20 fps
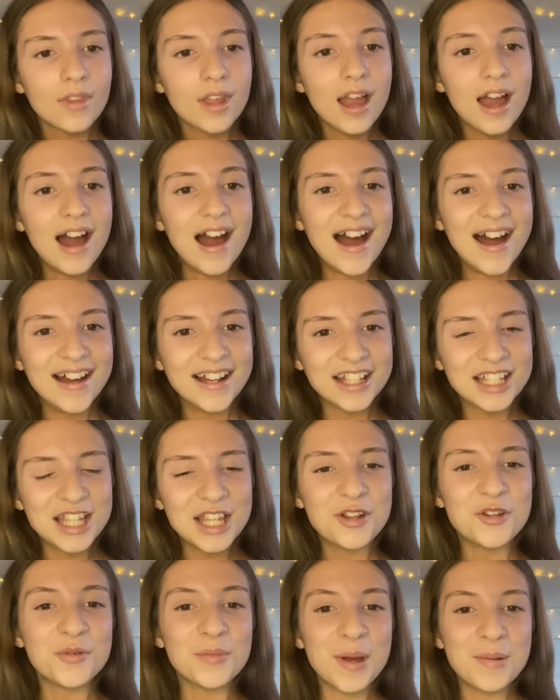"Ah,
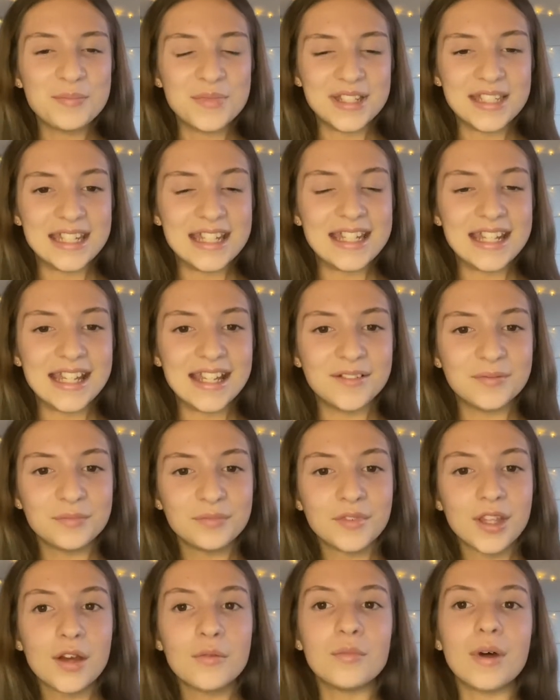he remembered, did he?
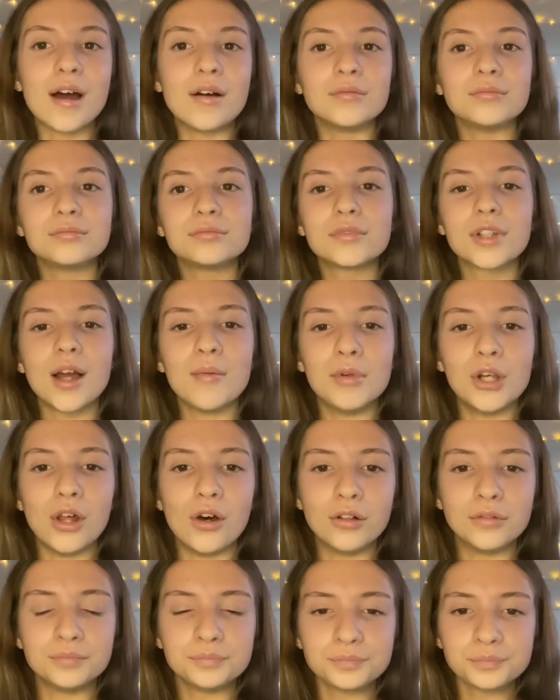Well, come
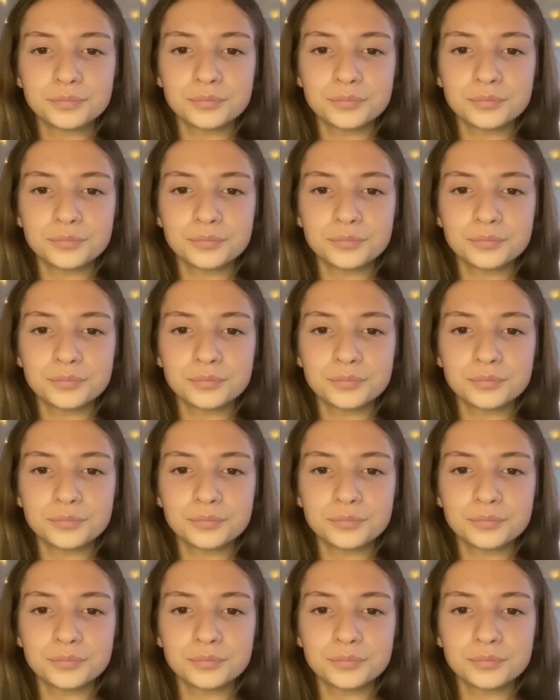along.